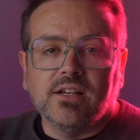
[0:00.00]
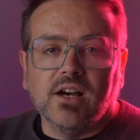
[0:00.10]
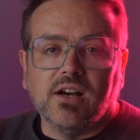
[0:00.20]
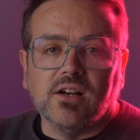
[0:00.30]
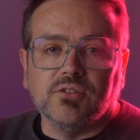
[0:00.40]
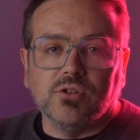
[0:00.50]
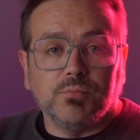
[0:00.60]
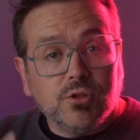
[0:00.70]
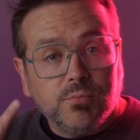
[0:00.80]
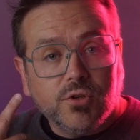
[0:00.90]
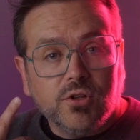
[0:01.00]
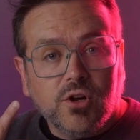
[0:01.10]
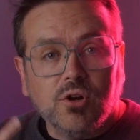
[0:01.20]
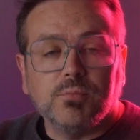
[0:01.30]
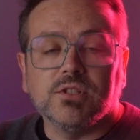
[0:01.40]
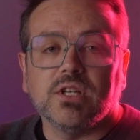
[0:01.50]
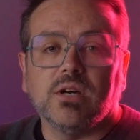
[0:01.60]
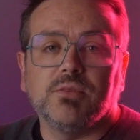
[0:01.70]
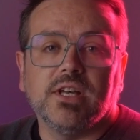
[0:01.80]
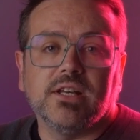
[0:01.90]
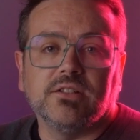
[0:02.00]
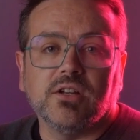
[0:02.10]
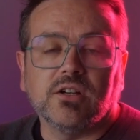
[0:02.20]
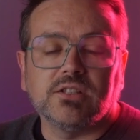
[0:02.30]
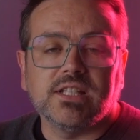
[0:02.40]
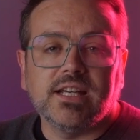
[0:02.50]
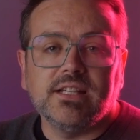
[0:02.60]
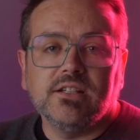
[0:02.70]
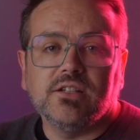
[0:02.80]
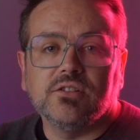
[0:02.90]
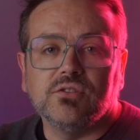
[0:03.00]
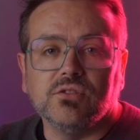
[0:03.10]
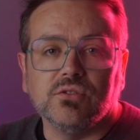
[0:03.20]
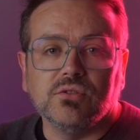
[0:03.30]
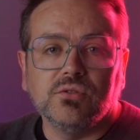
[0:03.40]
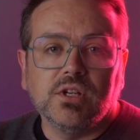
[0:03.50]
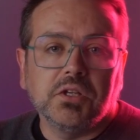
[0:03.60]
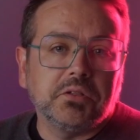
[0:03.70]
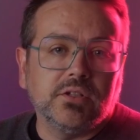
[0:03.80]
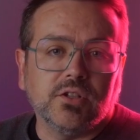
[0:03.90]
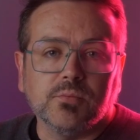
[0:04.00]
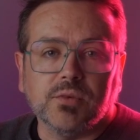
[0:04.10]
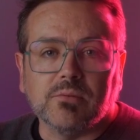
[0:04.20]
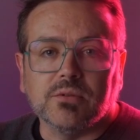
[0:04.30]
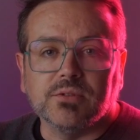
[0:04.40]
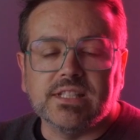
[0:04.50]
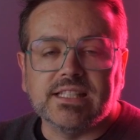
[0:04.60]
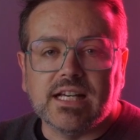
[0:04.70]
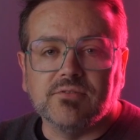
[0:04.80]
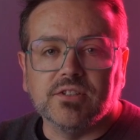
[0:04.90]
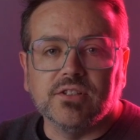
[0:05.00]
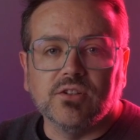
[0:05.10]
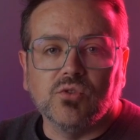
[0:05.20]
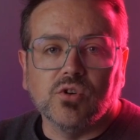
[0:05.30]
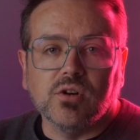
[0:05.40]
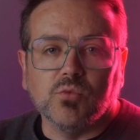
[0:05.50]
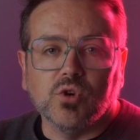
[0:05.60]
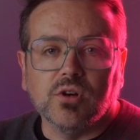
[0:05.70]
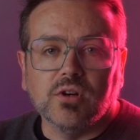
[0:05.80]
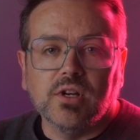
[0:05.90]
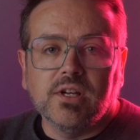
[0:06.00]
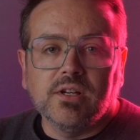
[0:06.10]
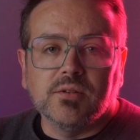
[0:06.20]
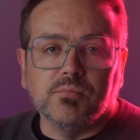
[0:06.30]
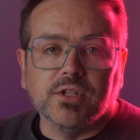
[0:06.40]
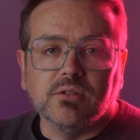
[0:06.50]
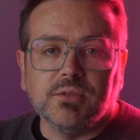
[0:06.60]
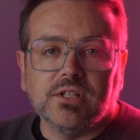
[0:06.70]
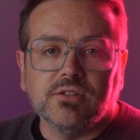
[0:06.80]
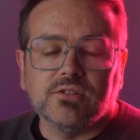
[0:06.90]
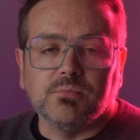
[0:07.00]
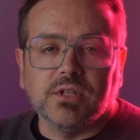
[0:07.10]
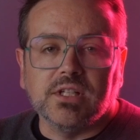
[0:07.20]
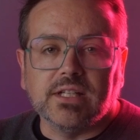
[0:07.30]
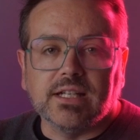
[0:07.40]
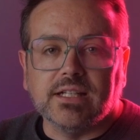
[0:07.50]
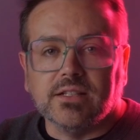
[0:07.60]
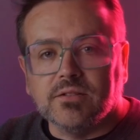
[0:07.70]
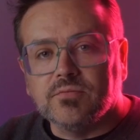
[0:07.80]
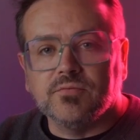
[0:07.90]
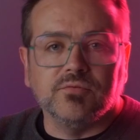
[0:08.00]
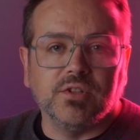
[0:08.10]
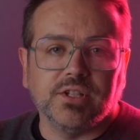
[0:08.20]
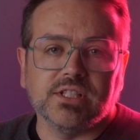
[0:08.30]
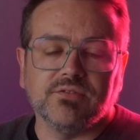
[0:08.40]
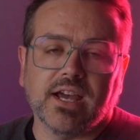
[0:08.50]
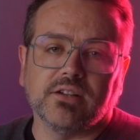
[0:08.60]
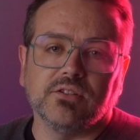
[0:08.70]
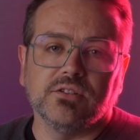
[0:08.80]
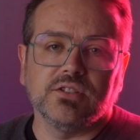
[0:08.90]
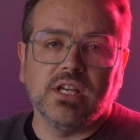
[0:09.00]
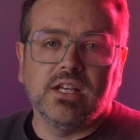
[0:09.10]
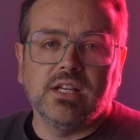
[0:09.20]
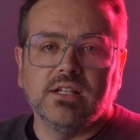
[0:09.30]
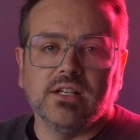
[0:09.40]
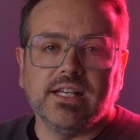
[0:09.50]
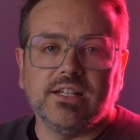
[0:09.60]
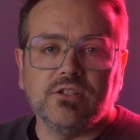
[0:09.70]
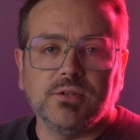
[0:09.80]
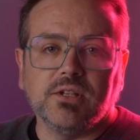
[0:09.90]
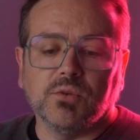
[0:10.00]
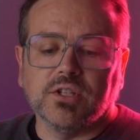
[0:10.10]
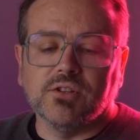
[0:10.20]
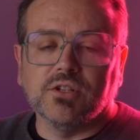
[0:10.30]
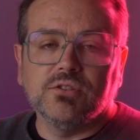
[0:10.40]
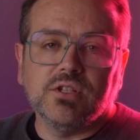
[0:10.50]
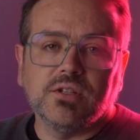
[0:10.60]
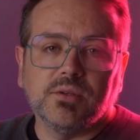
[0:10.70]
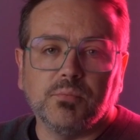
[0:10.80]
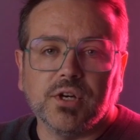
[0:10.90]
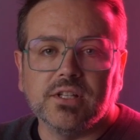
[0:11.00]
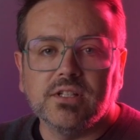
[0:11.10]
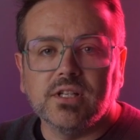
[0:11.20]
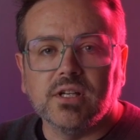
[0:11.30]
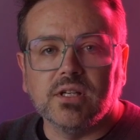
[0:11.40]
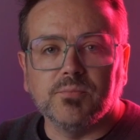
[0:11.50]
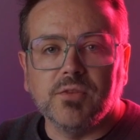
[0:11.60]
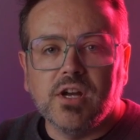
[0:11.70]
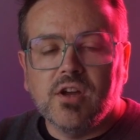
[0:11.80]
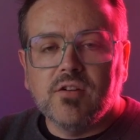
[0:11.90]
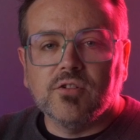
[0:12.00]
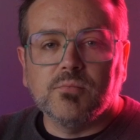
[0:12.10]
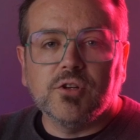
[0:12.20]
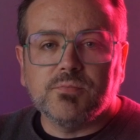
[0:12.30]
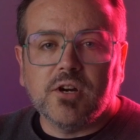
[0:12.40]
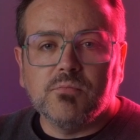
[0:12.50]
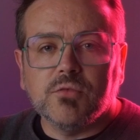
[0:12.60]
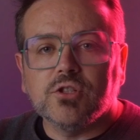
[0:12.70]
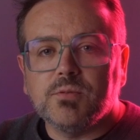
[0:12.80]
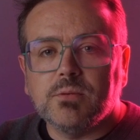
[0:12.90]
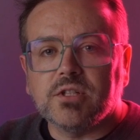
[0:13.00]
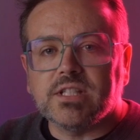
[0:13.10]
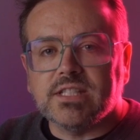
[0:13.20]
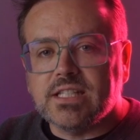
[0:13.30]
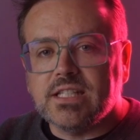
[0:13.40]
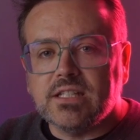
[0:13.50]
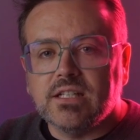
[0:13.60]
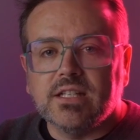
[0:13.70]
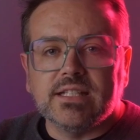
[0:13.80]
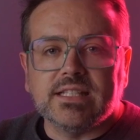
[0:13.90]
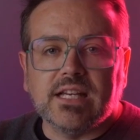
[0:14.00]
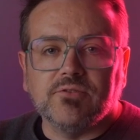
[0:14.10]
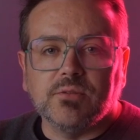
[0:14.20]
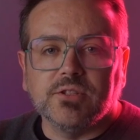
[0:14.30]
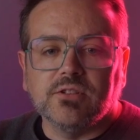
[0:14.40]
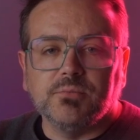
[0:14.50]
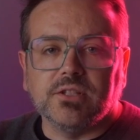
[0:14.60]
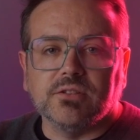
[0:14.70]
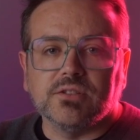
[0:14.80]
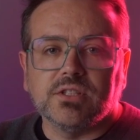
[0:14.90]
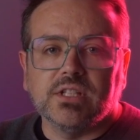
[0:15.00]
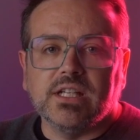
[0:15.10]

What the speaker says: Your pupil opens up at a dark site to, probably 7 or more millimeters, depending on various factors, age being one of those. But for the most part, most people can see 7mm.